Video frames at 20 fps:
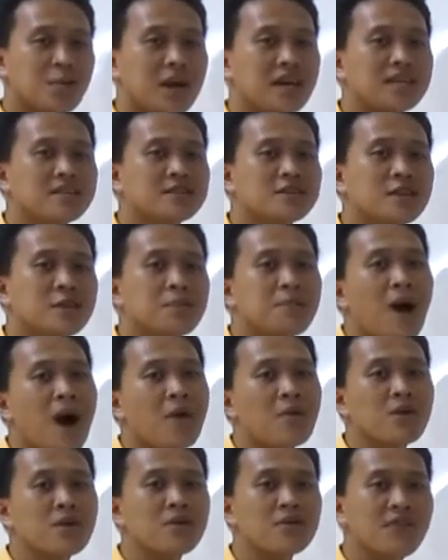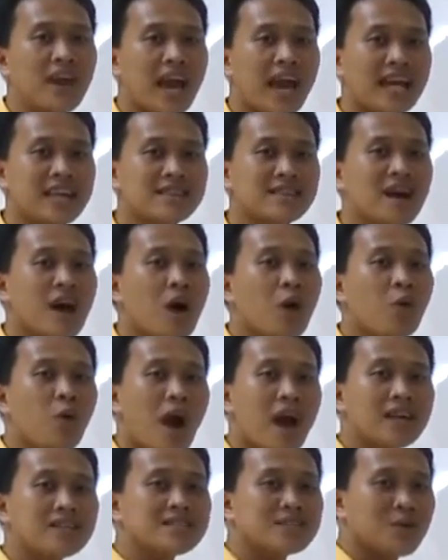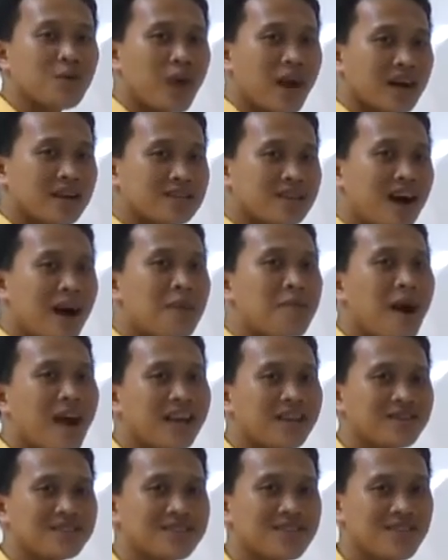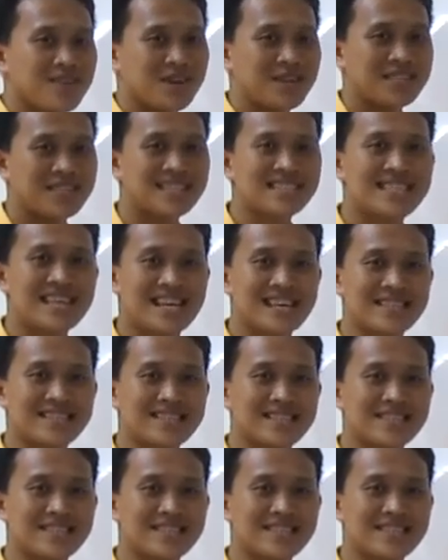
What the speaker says: raised to the power of 8 y squared minus 36.